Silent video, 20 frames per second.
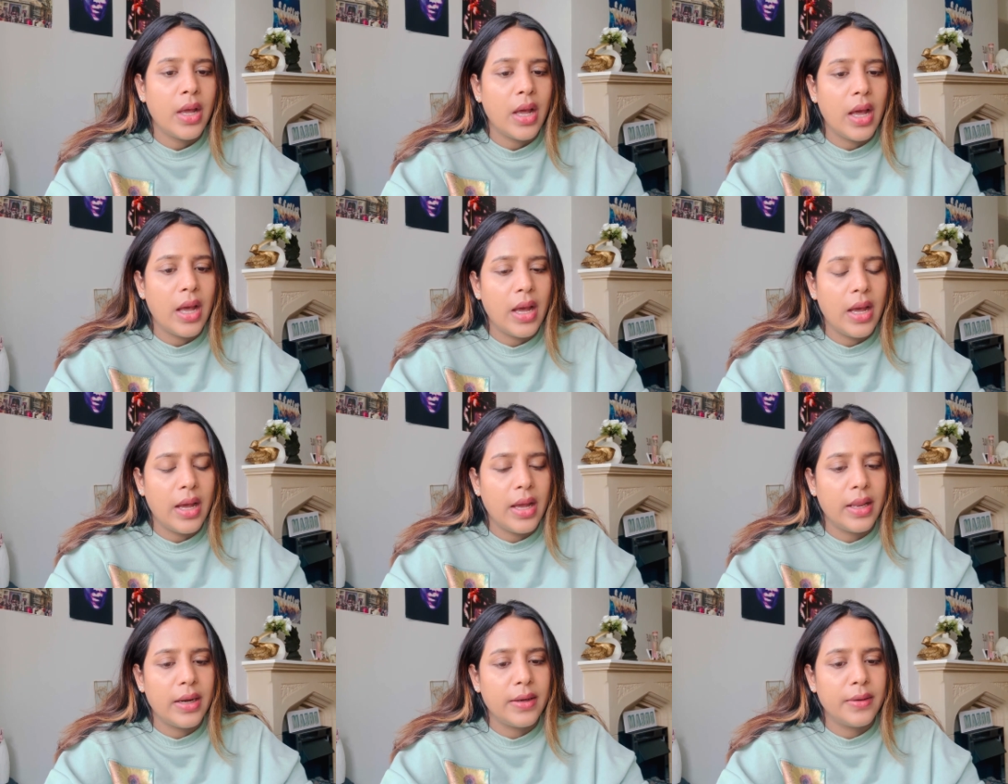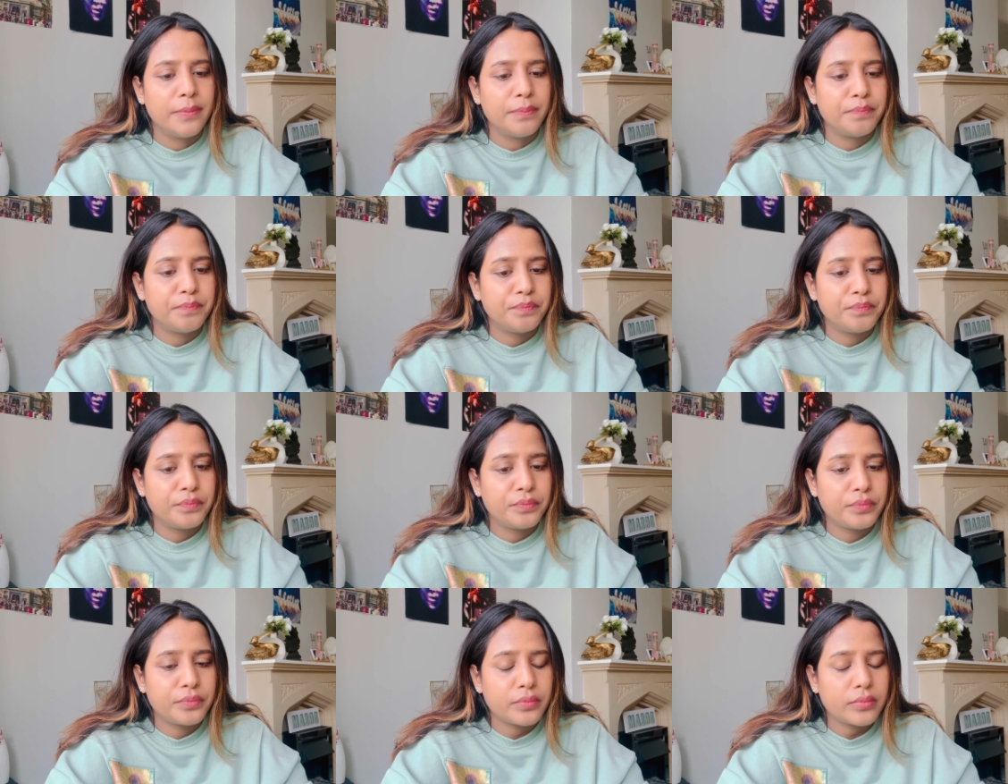And
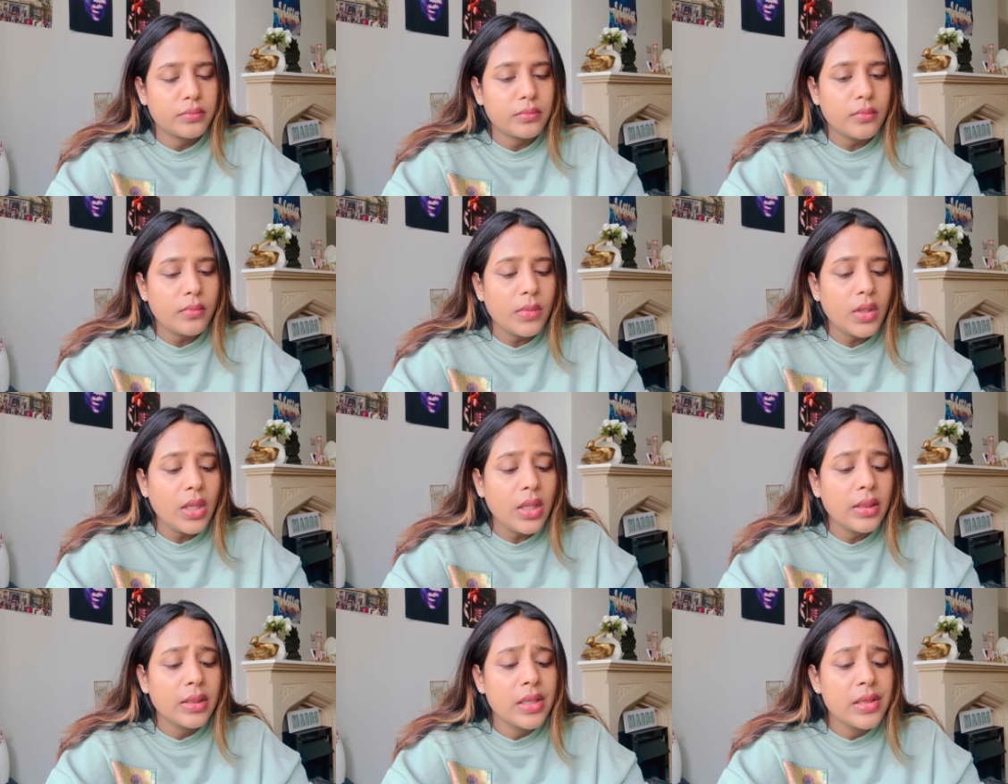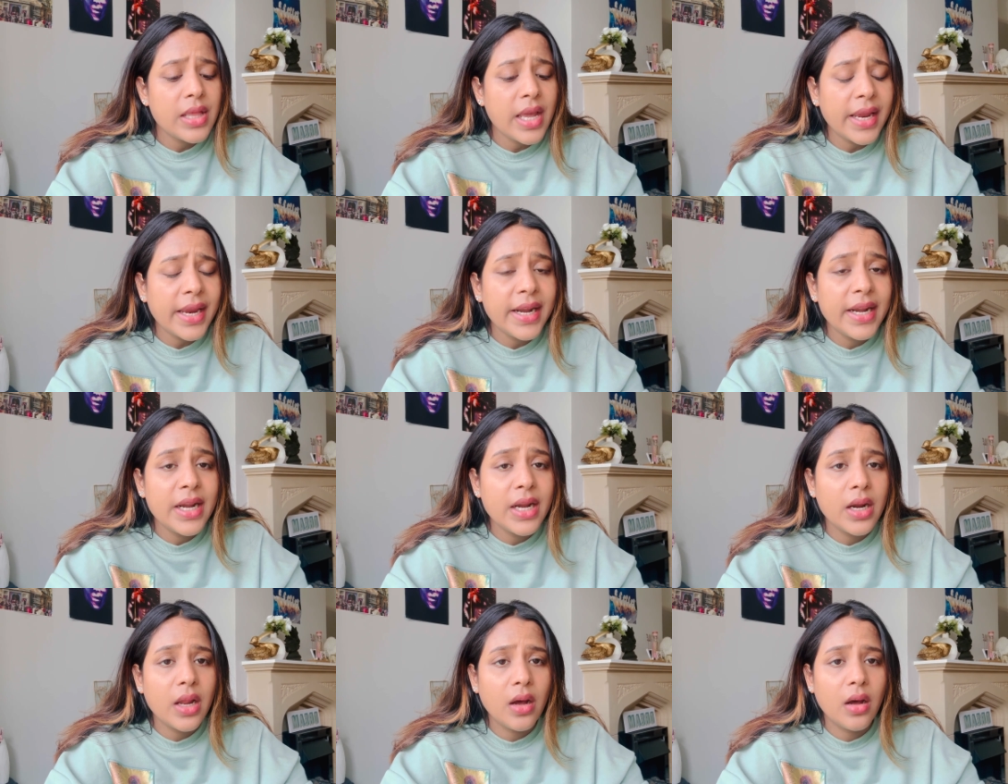the
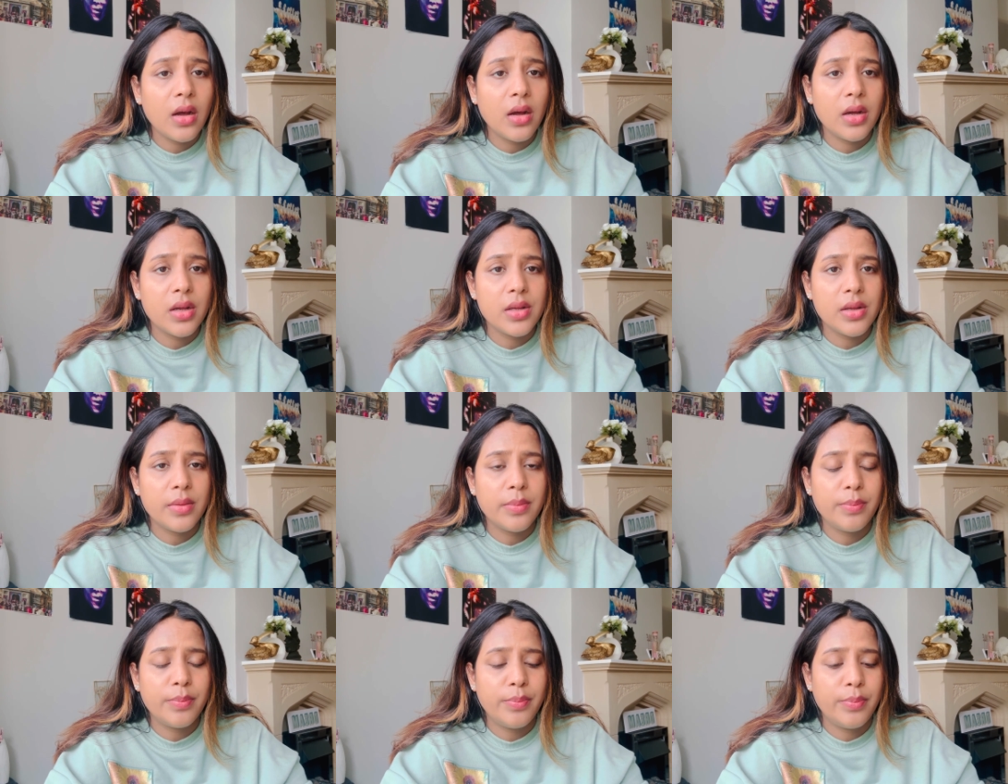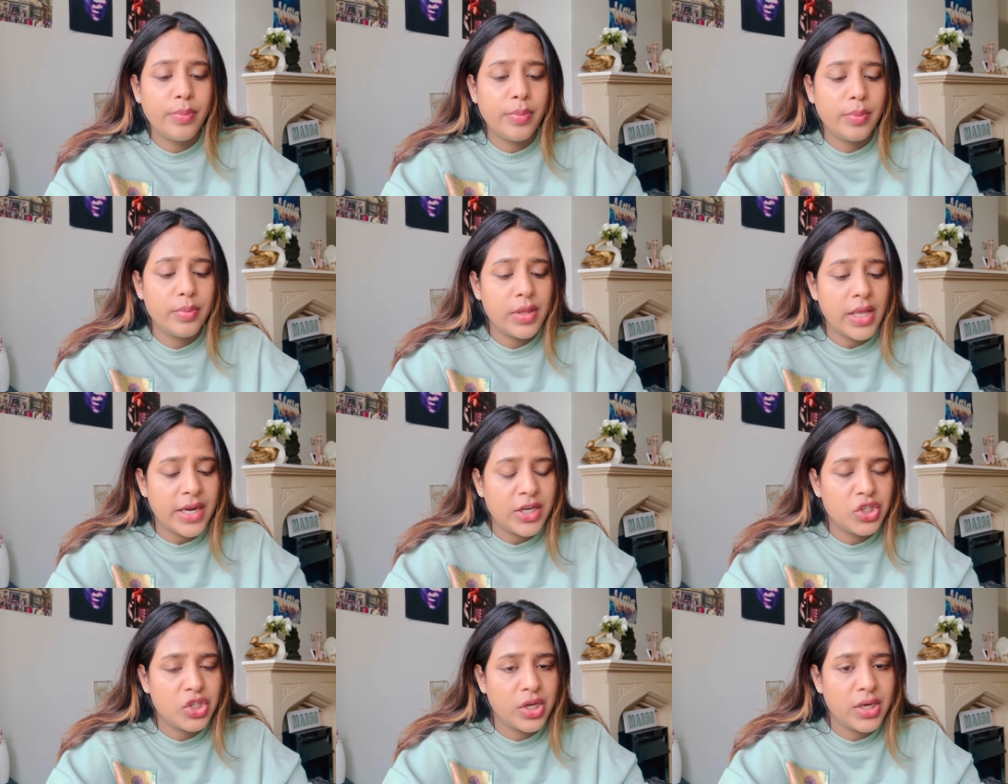second
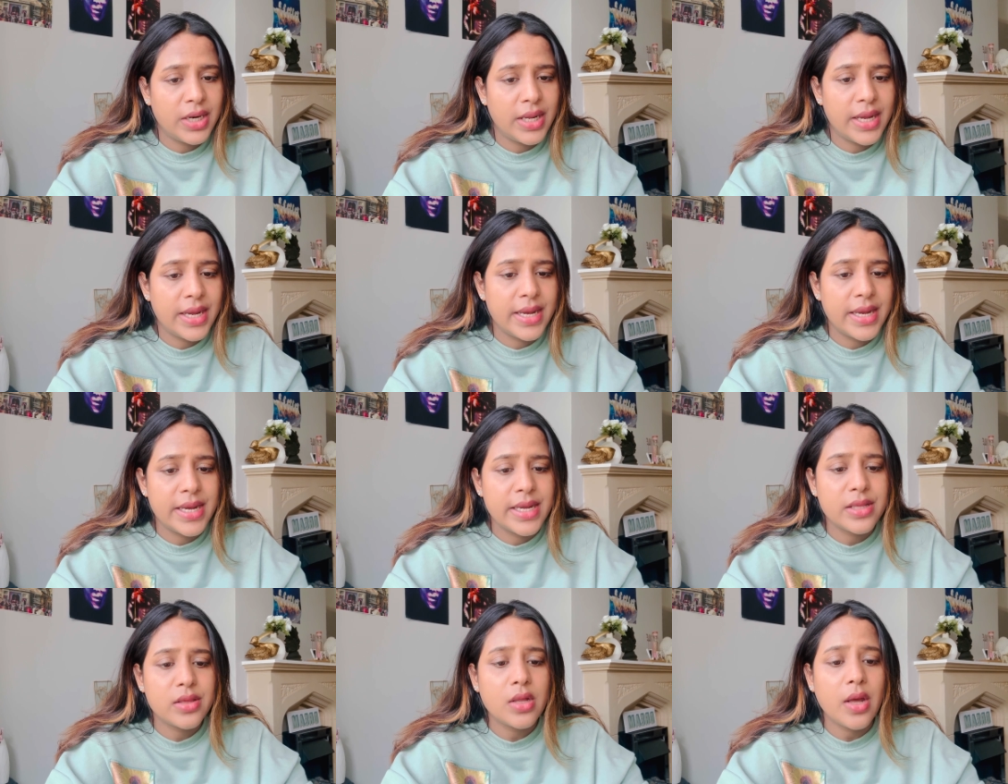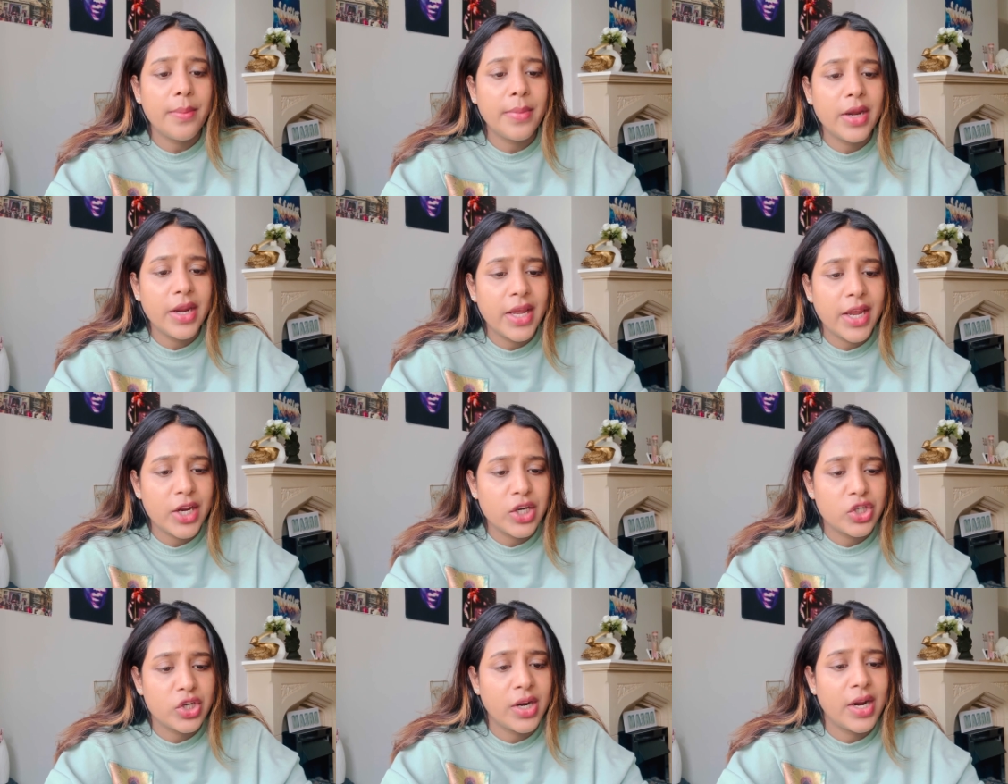section is
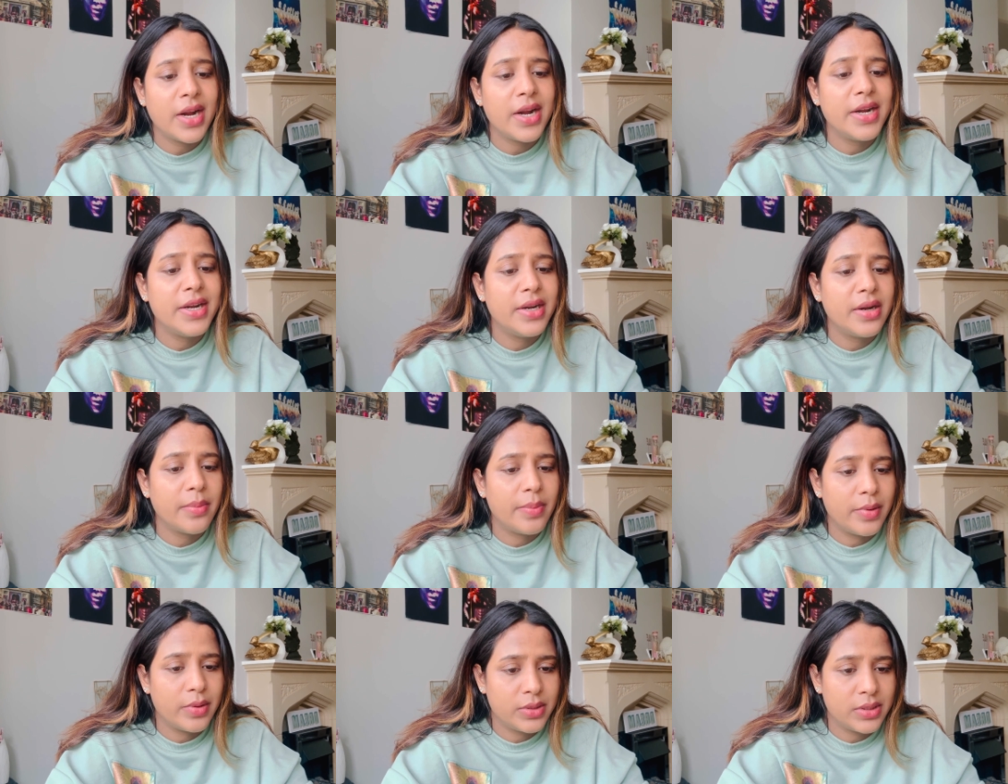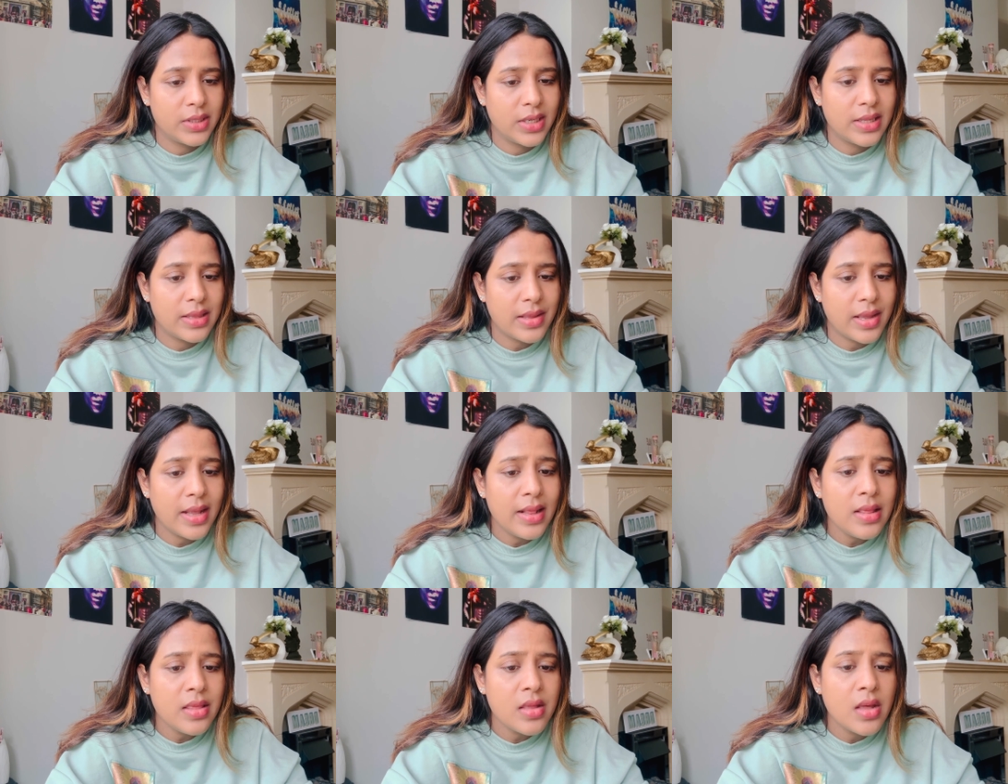communication and interpersonal
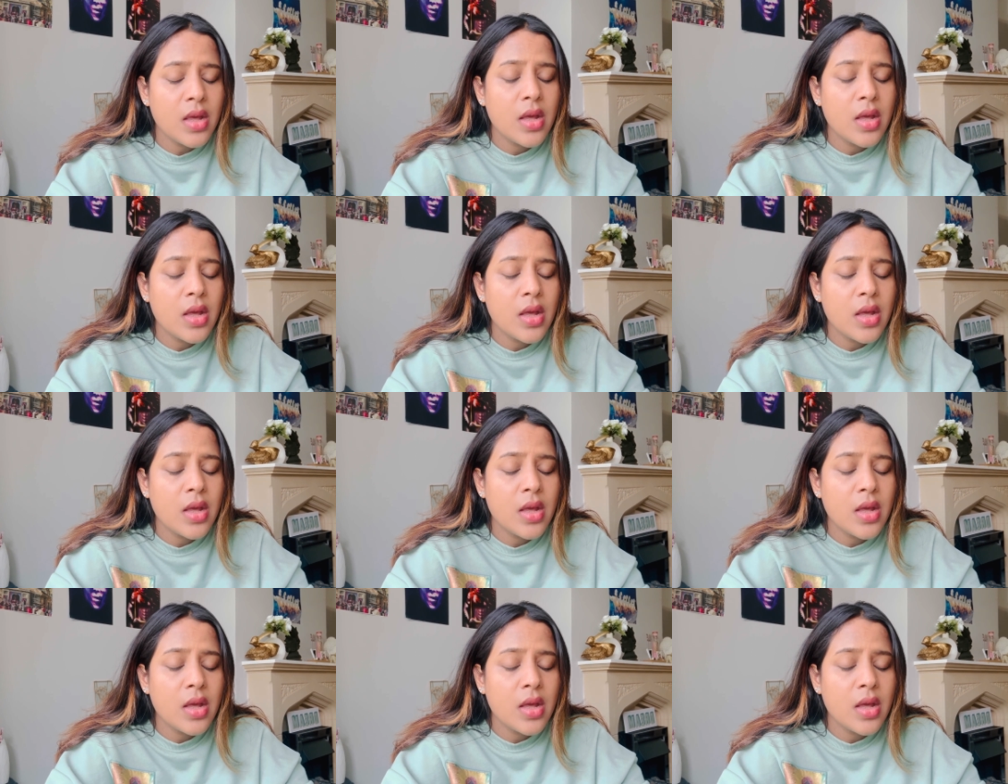skills.